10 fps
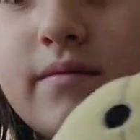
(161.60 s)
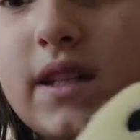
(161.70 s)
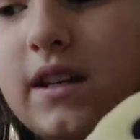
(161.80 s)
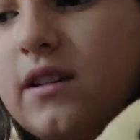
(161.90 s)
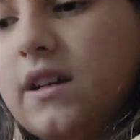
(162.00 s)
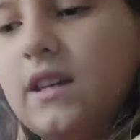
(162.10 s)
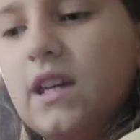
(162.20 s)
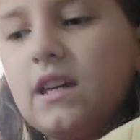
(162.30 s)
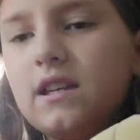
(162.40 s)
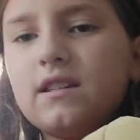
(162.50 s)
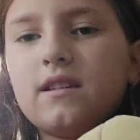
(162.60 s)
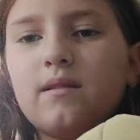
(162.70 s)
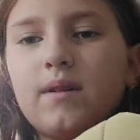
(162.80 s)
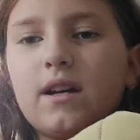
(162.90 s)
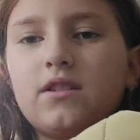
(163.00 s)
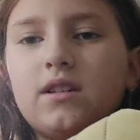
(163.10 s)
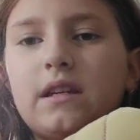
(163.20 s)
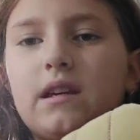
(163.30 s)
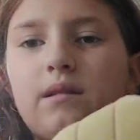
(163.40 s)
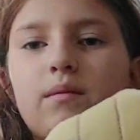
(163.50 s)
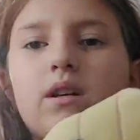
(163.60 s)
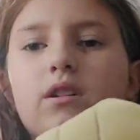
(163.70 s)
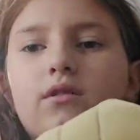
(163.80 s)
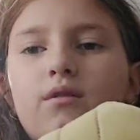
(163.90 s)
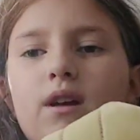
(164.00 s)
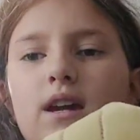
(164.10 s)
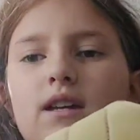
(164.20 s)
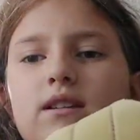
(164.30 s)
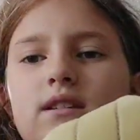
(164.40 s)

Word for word: here he is and matches him great.